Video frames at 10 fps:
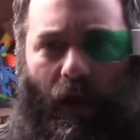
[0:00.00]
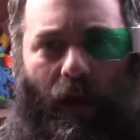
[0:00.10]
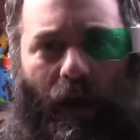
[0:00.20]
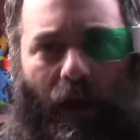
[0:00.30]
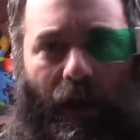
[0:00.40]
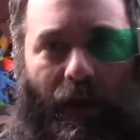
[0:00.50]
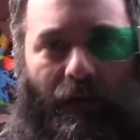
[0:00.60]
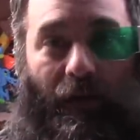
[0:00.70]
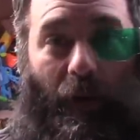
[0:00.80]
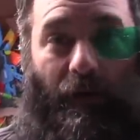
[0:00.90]
Uh, and
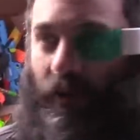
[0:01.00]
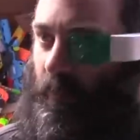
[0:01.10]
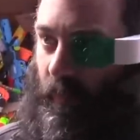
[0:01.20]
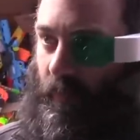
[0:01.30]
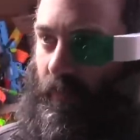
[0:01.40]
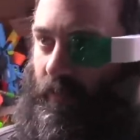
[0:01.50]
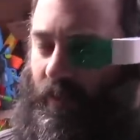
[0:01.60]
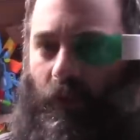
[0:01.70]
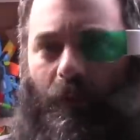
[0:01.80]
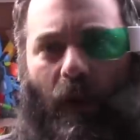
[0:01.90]
apparently it was very
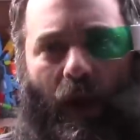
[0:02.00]
successful.